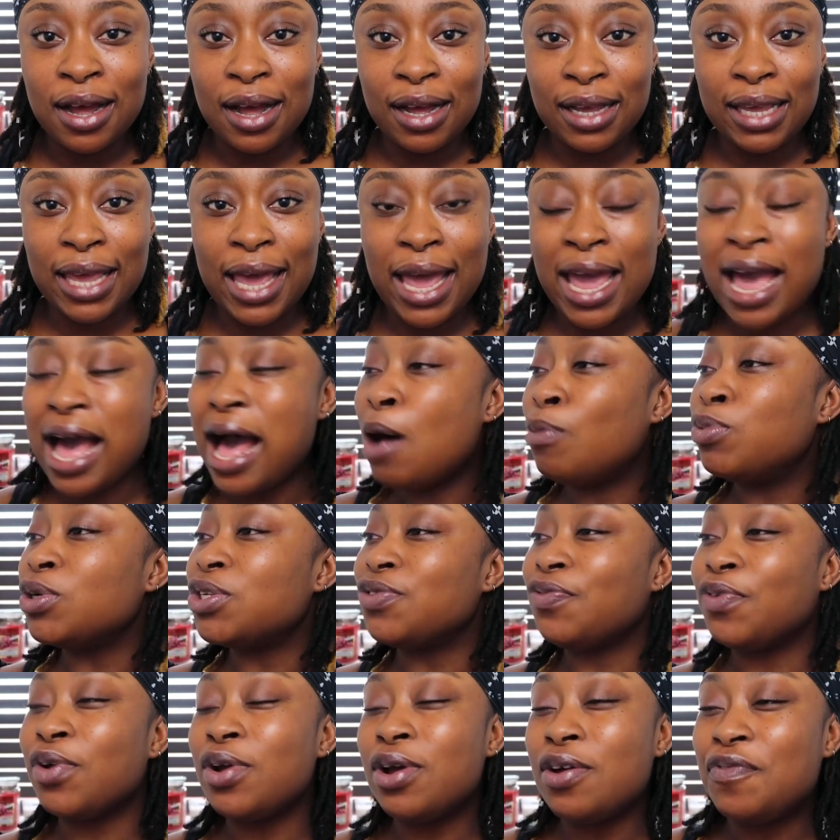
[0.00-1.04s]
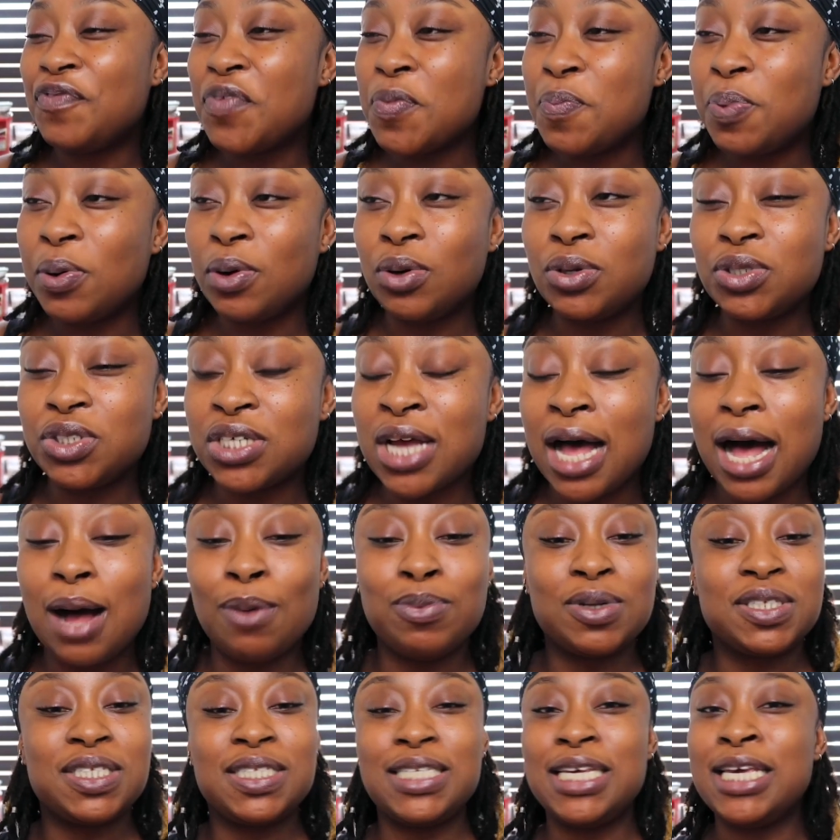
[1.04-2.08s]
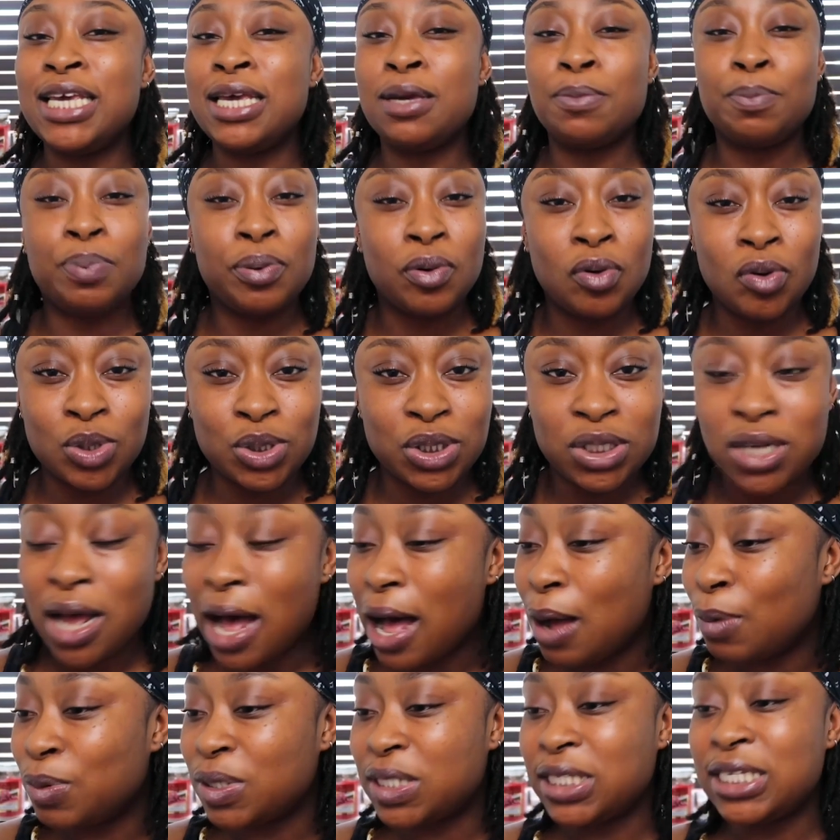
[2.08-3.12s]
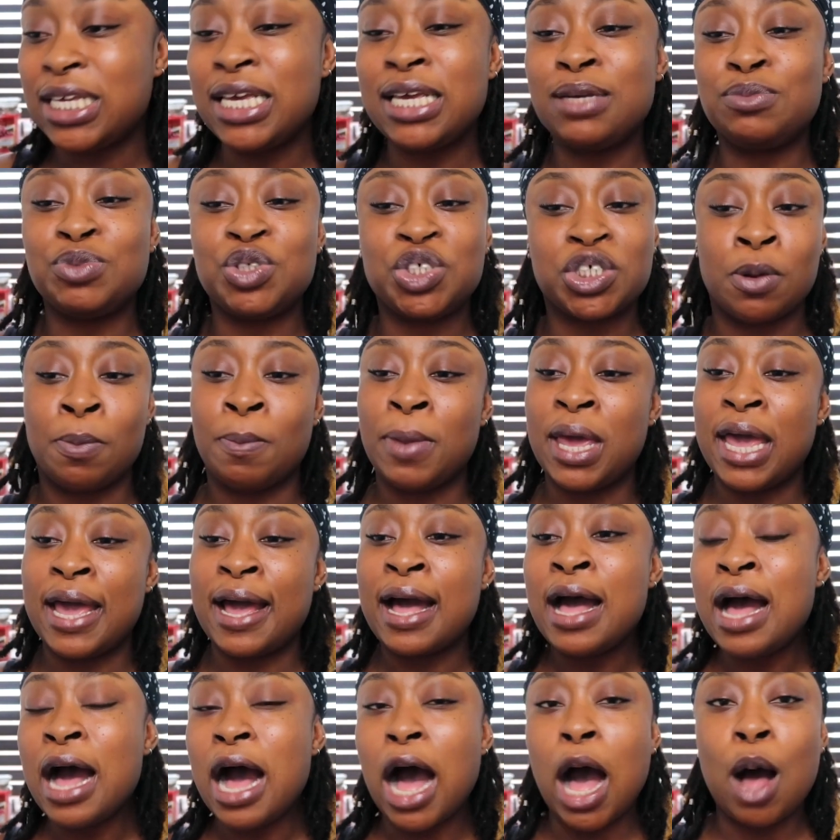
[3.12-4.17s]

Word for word: I was rooting for Porsha. I was team Porsha. I was team Shamir.